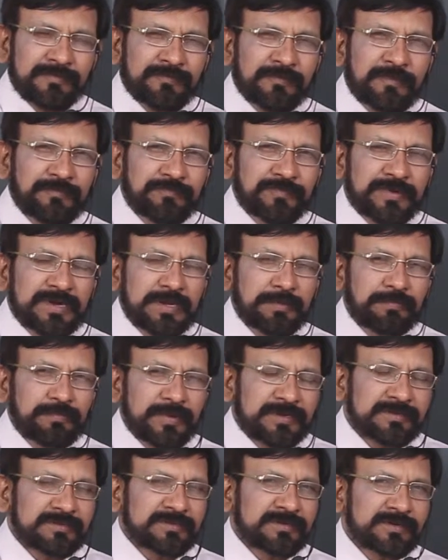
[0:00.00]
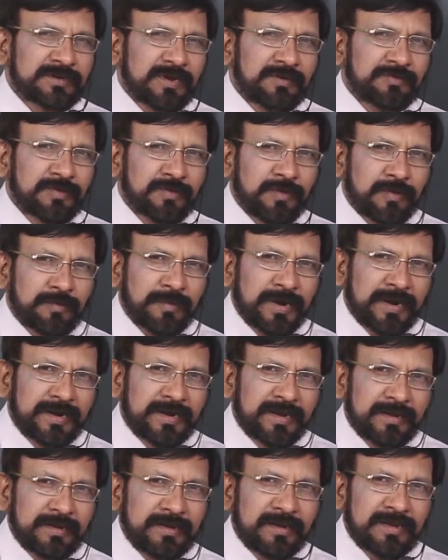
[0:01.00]
50% of your
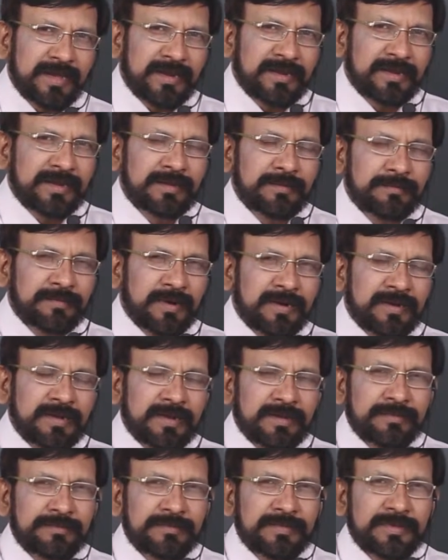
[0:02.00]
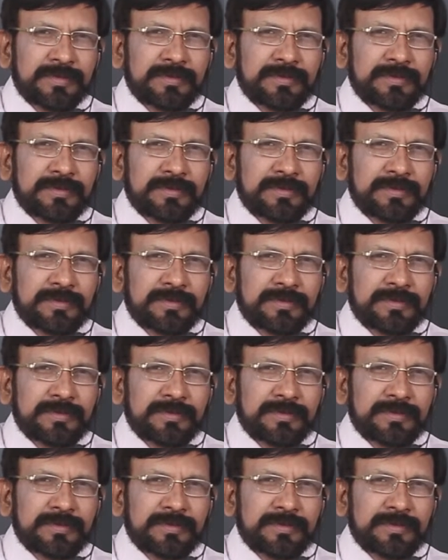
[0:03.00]
burden, learning burden,